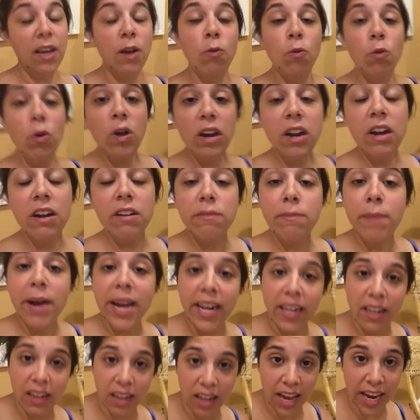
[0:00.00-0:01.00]
and one of
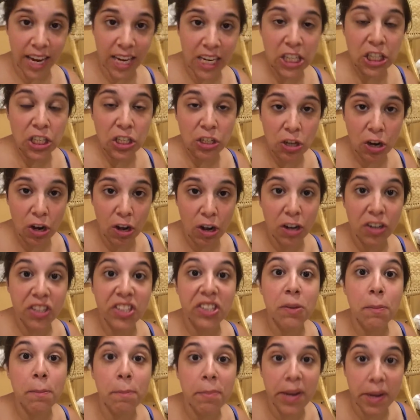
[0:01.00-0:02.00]
my clients'
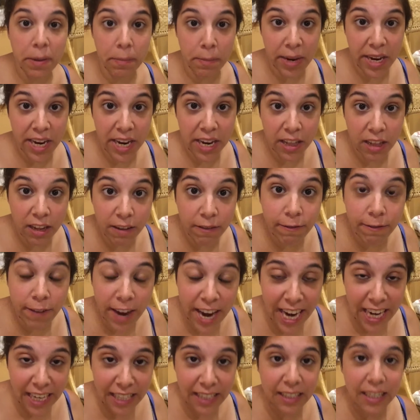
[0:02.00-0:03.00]
dogs bit me in the
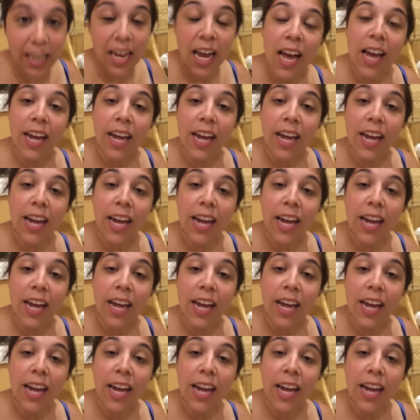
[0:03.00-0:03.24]
face.